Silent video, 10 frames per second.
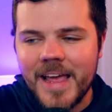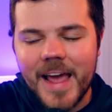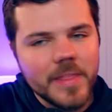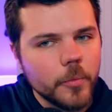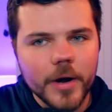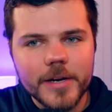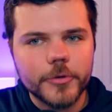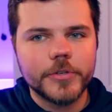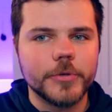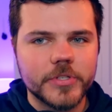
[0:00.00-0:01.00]
and then we're
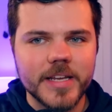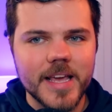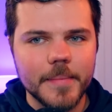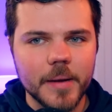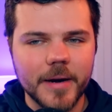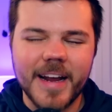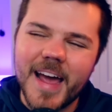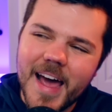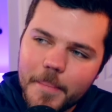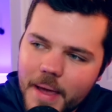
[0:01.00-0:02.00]
introduced to him, and I'm like,
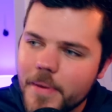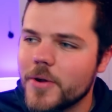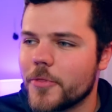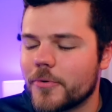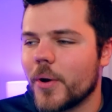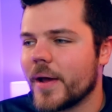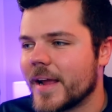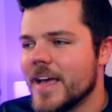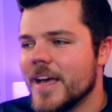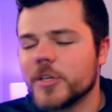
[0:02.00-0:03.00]
ah, maybe you're
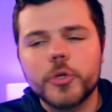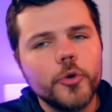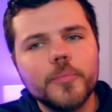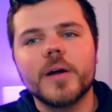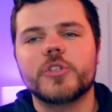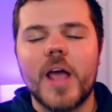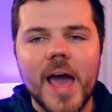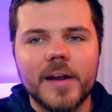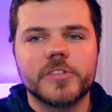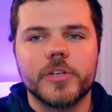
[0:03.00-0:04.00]
throwing too much
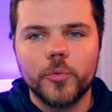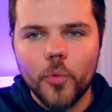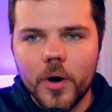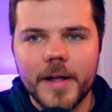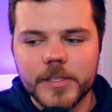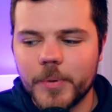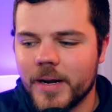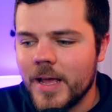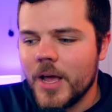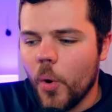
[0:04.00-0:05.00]
at us at once.
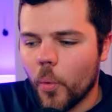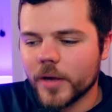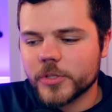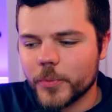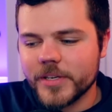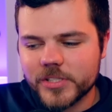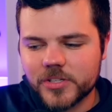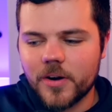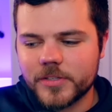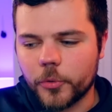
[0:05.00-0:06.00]
But once we
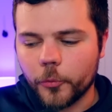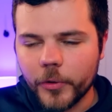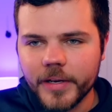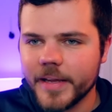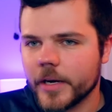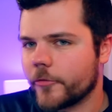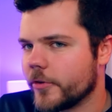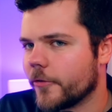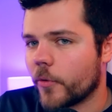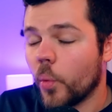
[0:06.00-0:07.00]
start to really get a
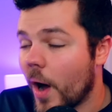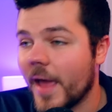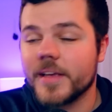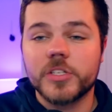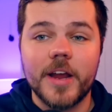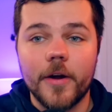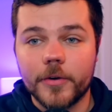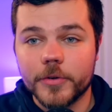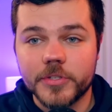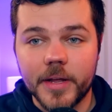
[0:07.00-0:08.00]
feel for why his
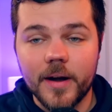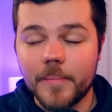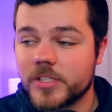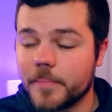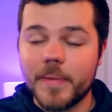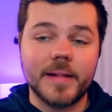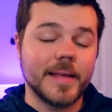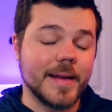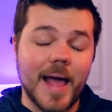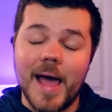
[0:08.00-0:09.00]
character is there, I'm sitting back
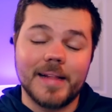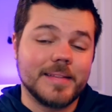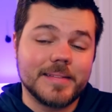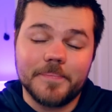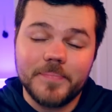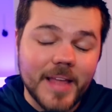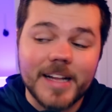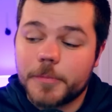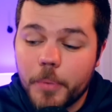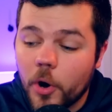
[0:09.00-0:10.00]
thinking, I,
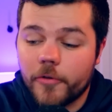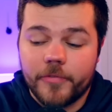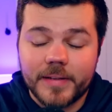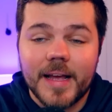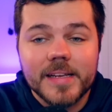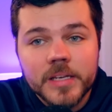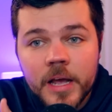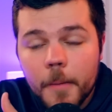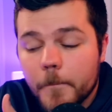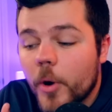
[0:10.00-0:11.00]
that's perfect. That is
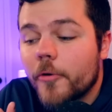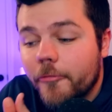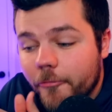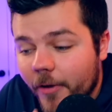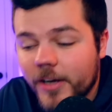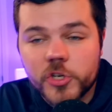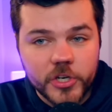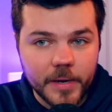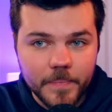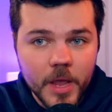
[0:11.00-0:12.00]

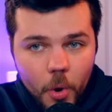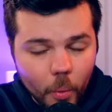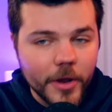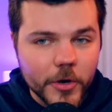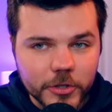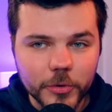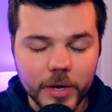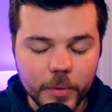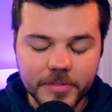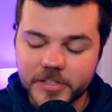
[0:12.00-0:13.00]
perfection, what you're
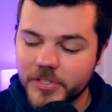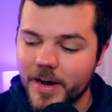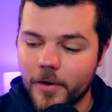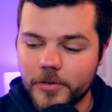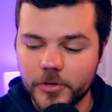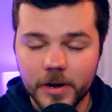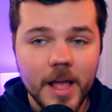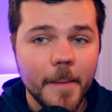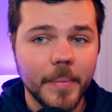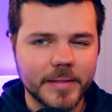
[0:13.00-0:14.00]
doing with his character.
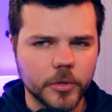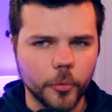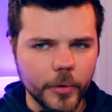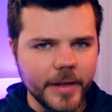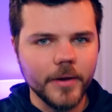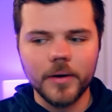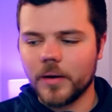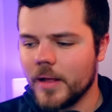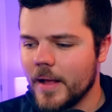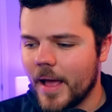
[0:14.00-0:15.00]
But the
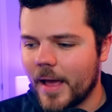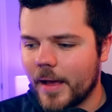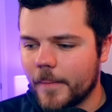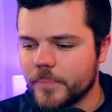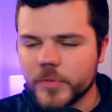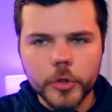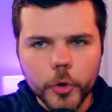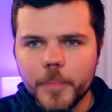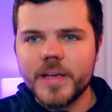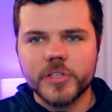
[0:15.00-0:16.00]
real um,
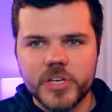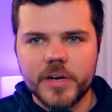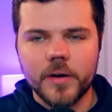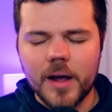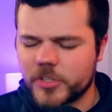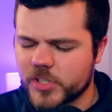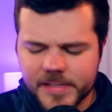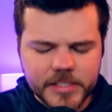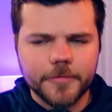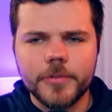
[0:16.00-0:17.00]
newbies here, I'll just
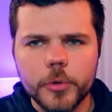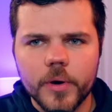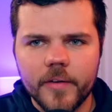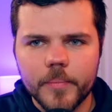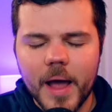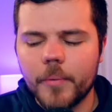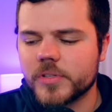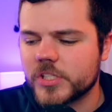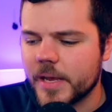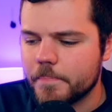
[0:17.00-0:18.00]
list a few of them. I would
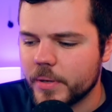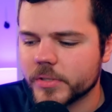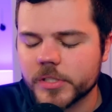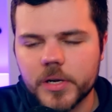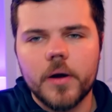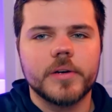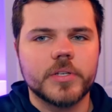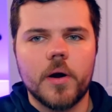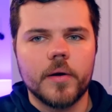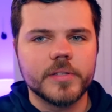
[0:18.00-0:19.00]
say Bill
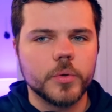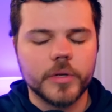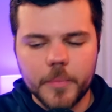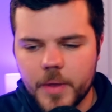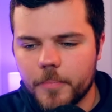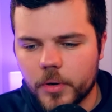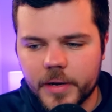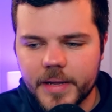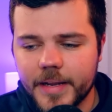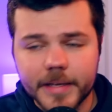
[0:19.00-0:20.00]
Skarsgård is the one that people are
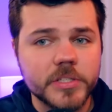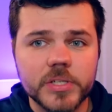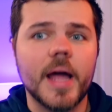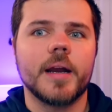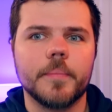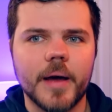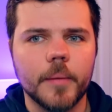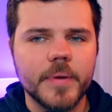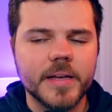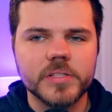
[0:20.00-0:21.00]
getting excited
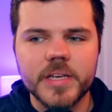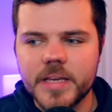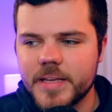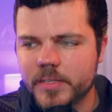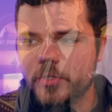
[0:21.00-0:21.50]
about because he gets